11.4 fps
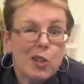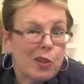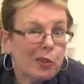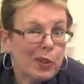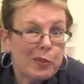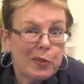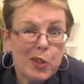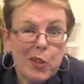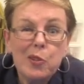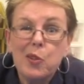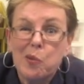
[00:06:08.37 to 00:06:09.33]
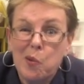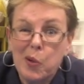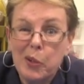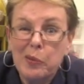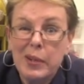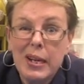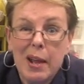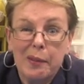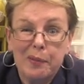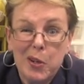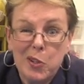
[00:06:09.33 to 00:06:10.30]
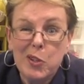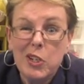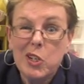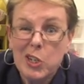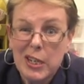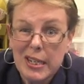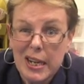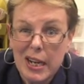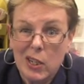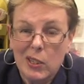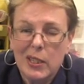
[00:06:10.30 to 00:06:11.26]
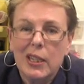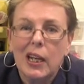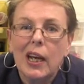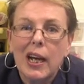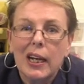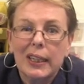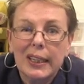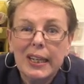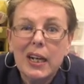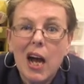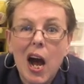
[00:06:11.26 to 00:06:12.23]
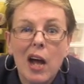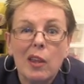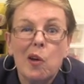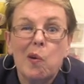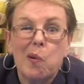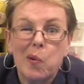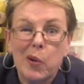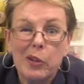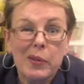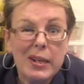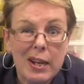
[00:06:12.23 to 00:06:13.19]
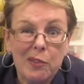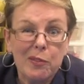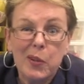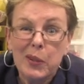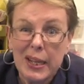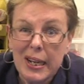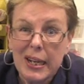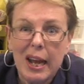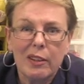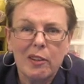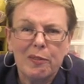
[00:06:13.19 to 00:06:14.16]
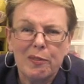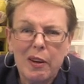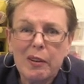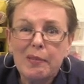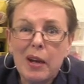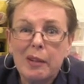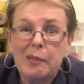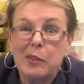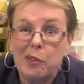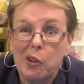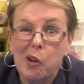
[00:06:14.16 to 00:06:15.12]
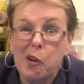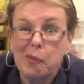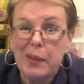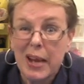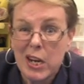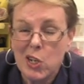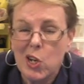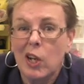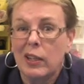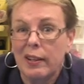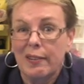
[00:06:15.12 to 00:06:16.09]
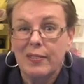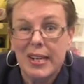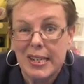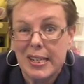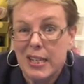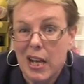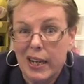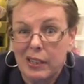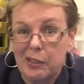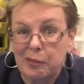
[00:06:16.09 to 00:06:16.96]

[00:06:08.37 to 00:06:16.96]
To review the ordering and postage details, click on the Ordering Info link at the very bottom of our homepage on the left-hand side.